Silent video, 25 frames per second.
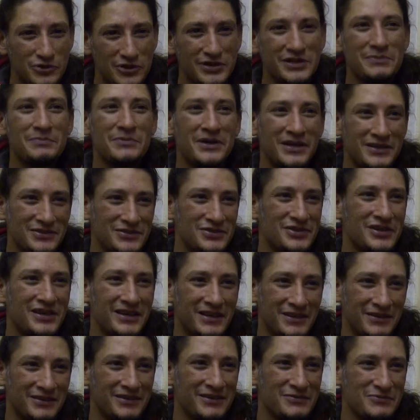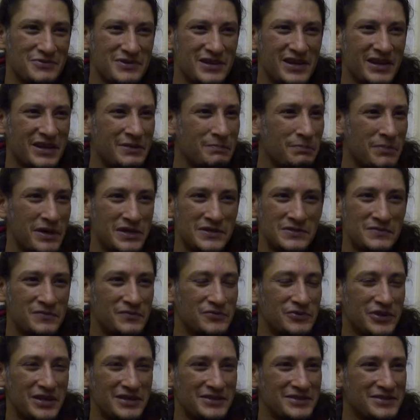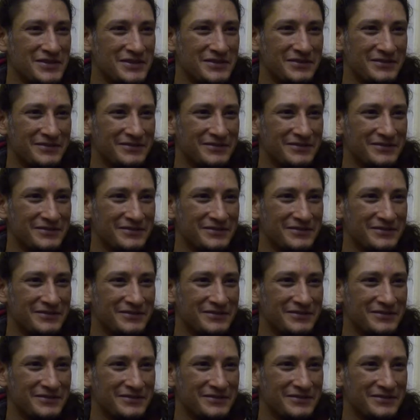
Pretty much, yeah. He was like a best friend.